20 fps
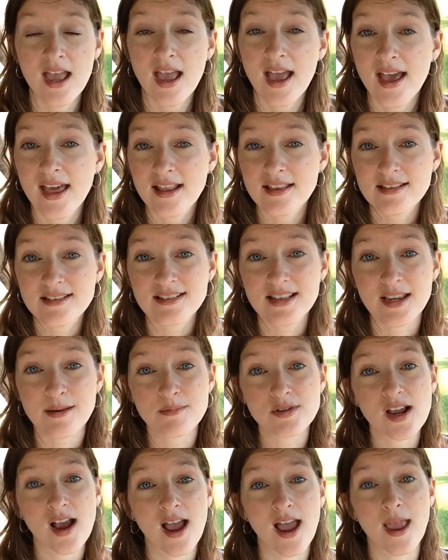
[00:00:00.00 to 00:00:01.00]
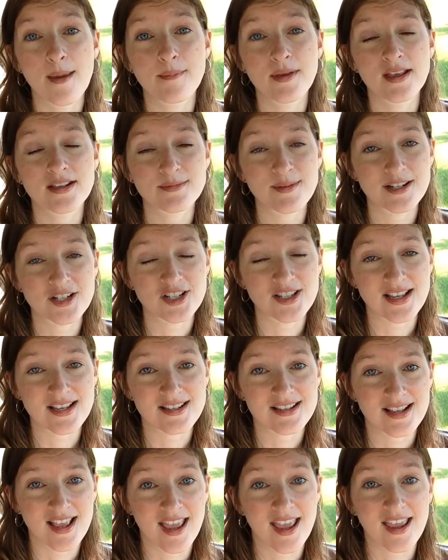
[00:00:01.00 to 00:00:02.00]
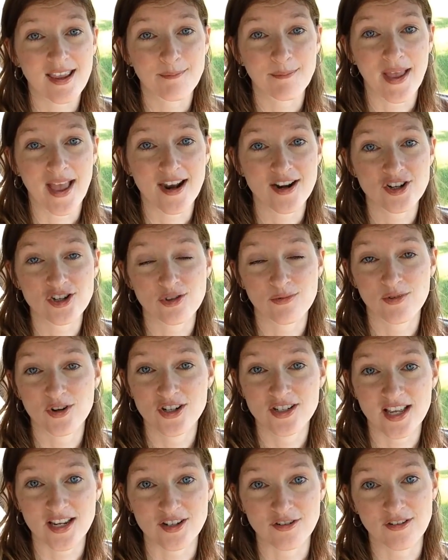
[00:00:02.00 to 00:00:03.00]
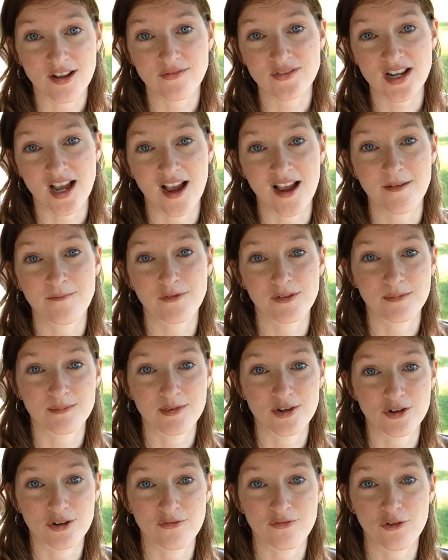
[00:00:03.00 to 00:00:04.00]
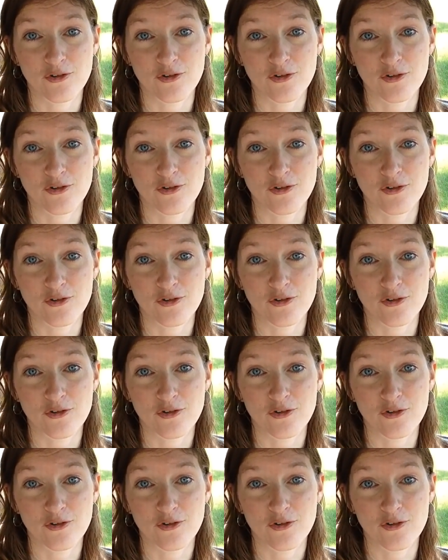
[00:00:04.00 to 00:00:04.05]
And at the same time, as much as I say, banish the words "I don't have time" from your